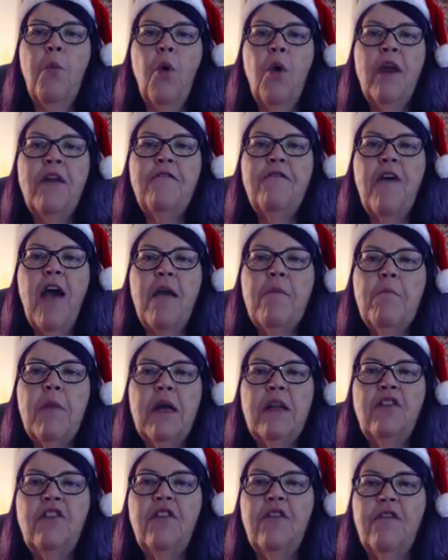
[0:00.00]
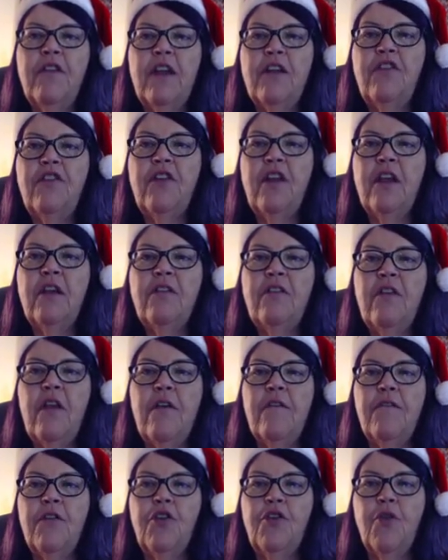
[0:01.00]
0.5 months of listings
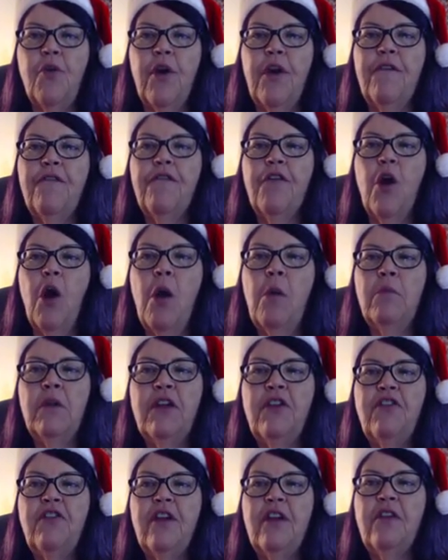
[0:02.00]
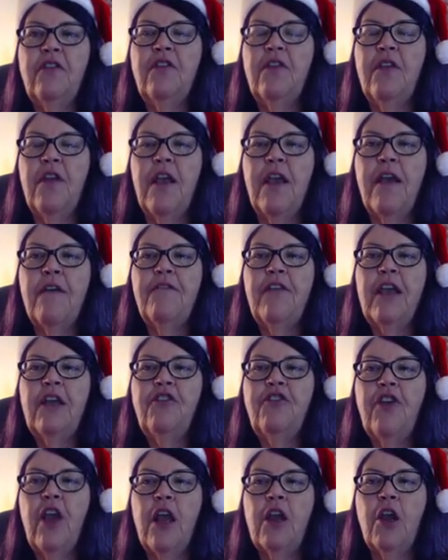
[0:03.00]
inventory for home listings in the
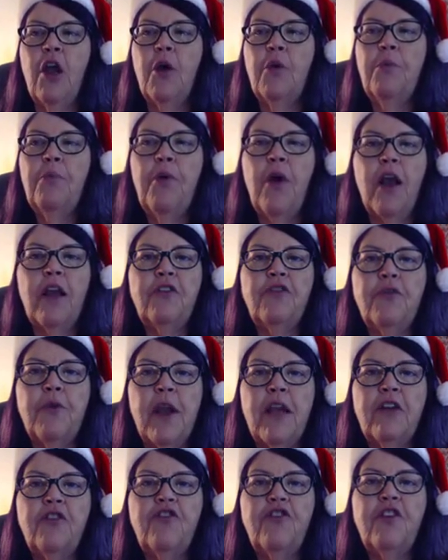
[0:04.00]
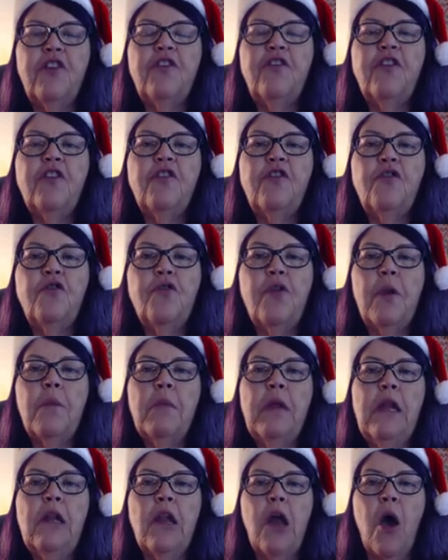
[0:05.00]
FHA loan price range is
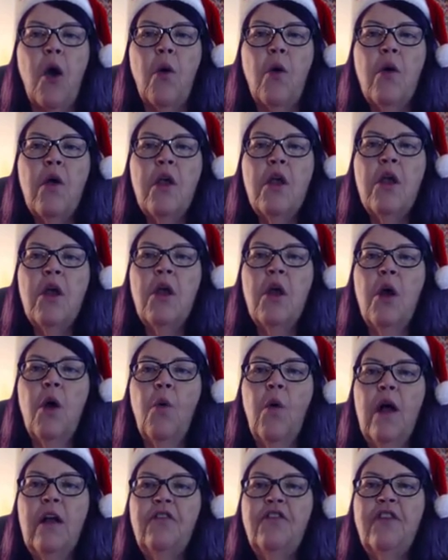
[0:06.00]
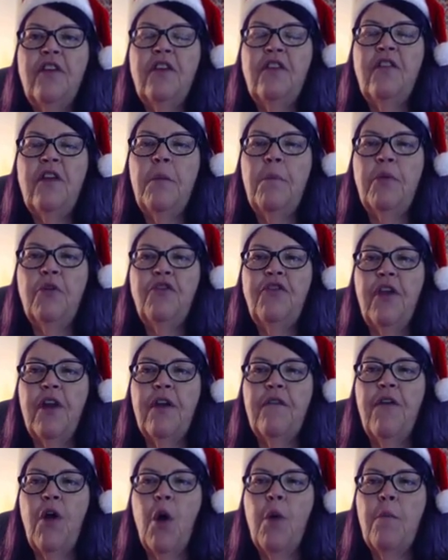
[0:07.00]
extremely low, while
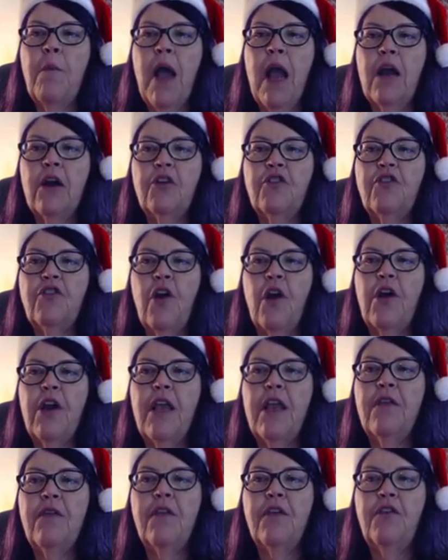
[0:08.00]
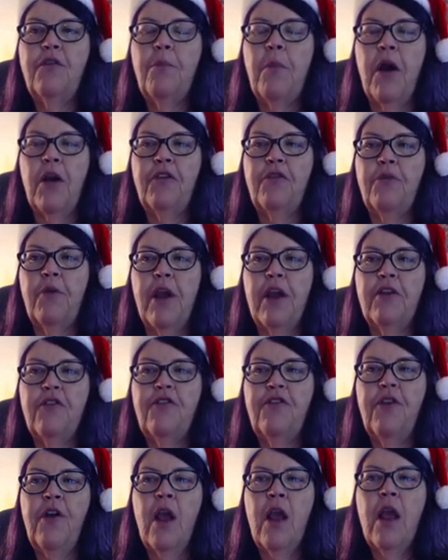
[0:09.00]
60% of home buyers are in this price
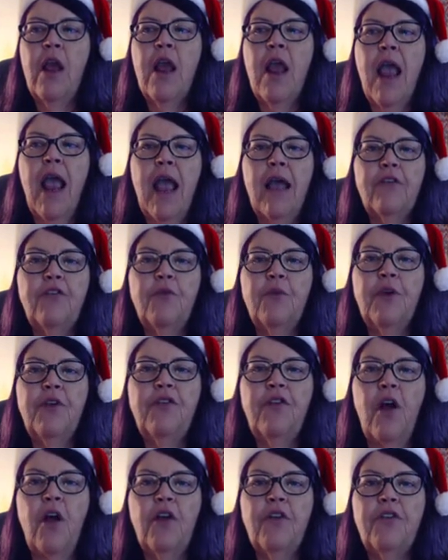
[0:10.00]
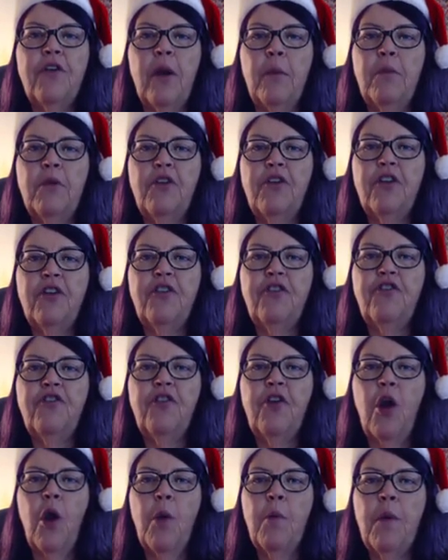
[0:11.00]
range. As a result, double
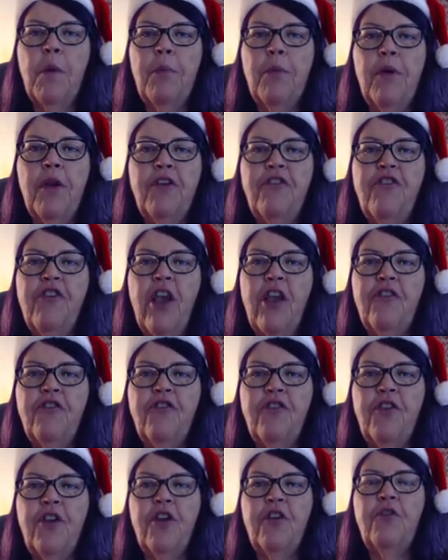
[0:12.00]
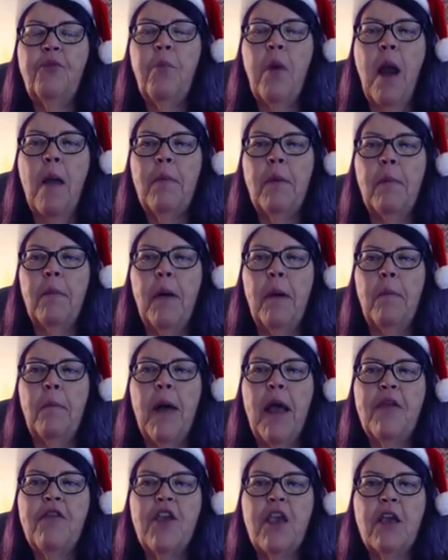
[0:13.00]
digit home appreciation is probable
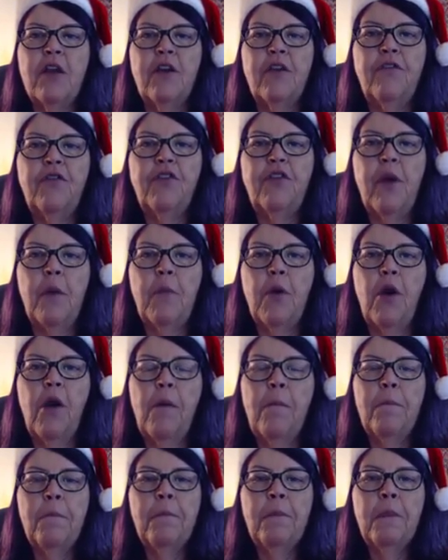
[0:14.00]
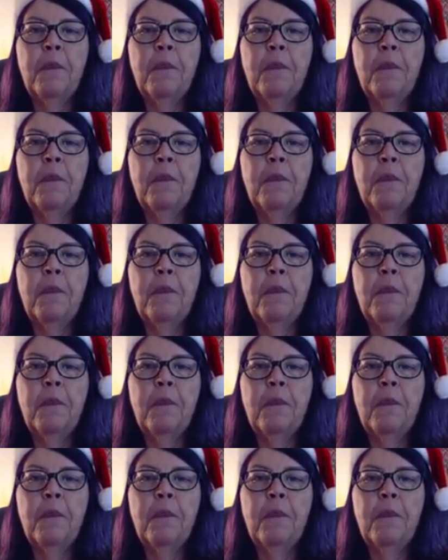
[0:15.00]
by the end of summer.